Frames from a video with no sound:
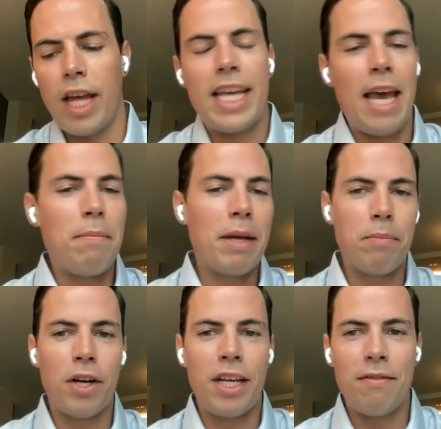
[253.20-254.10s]
they can't
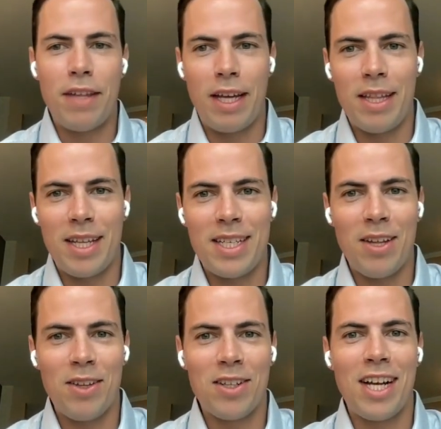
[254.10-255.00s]
make money if they
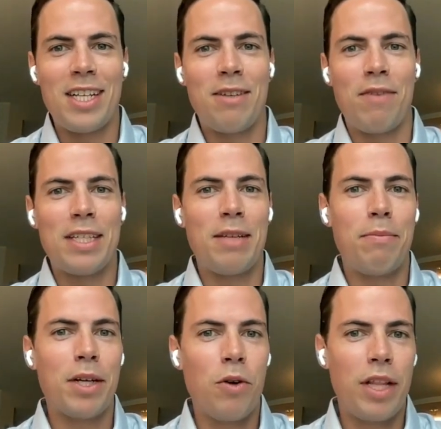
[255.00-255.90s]
tell their client to invest in
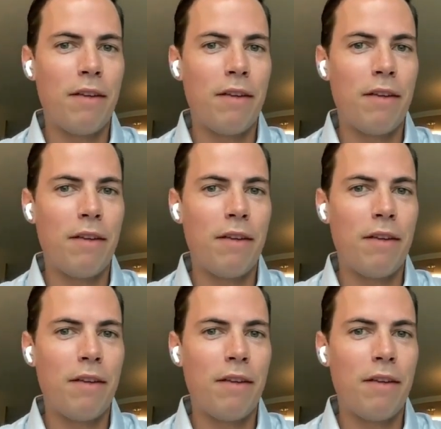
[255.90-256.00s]
Bitcoin.